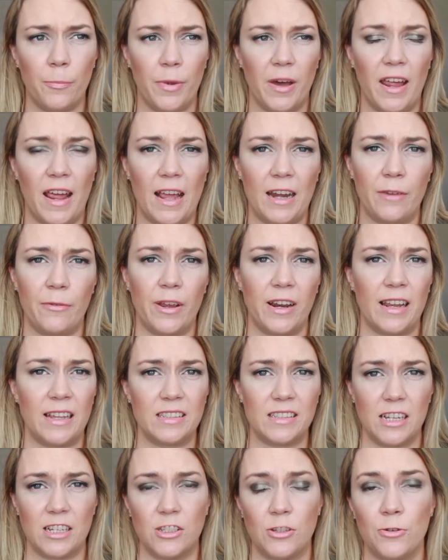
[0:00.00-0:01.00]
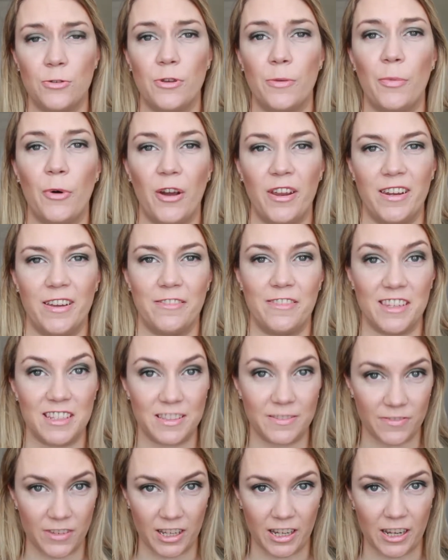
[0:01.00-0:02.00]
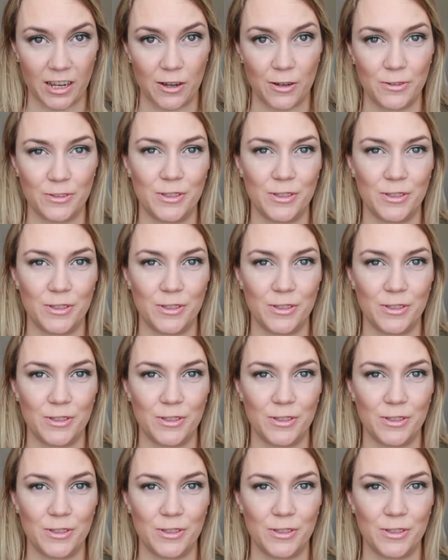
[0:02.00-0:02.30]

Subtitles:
But anyway, let's get to the point of this video.